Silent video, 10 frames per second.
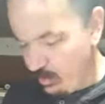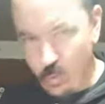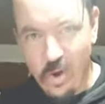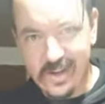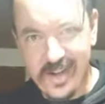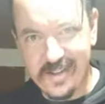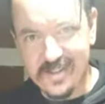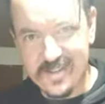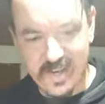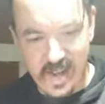what
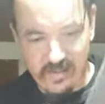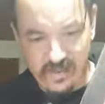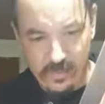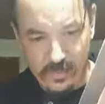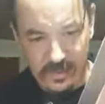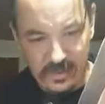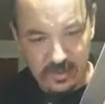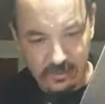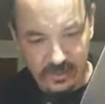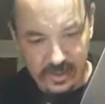colours have the ability to
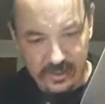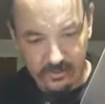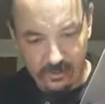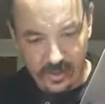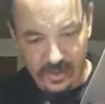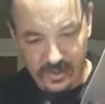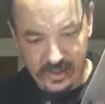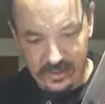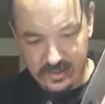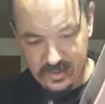bleed through other
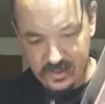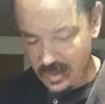colours.